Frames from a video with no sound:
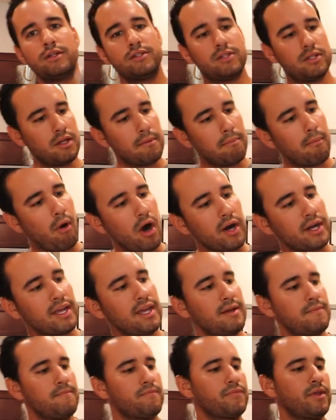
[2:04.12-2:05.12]
to the
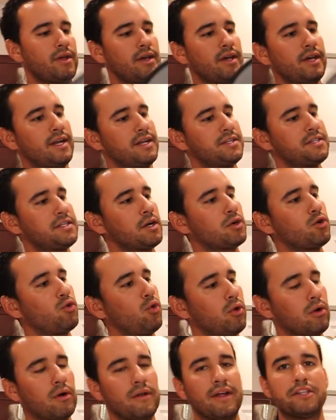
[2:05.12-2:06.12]
market. It isn't a
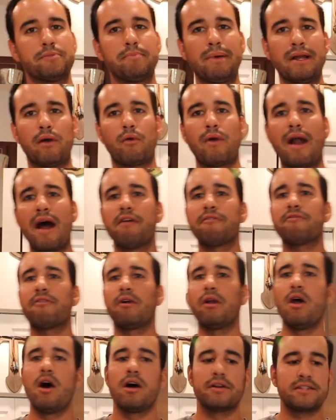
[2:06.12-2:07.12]
cooler that's been around for
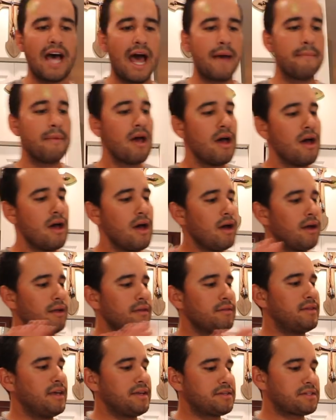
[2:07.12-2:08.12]
a long time.
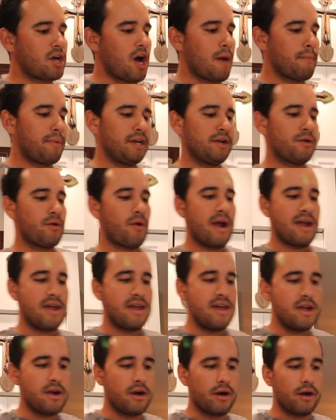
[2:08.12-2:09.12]
This company right
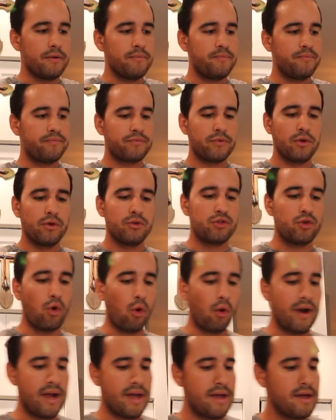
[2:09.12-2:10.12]
here,
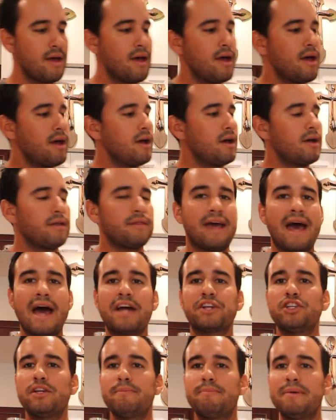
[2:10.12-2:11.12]
Tourit, they
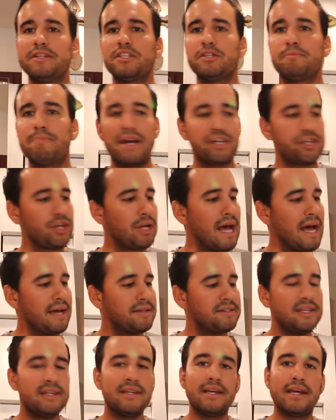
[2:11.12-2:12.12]
actually been
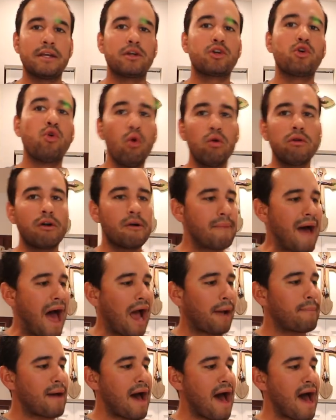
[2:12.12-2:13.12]
specializing in cooler
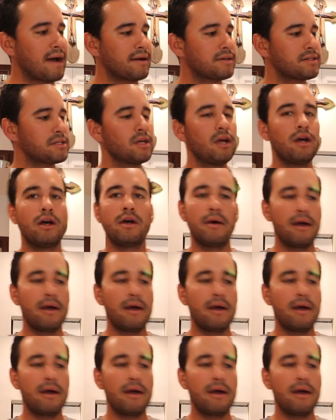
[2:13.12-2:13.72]
backpacks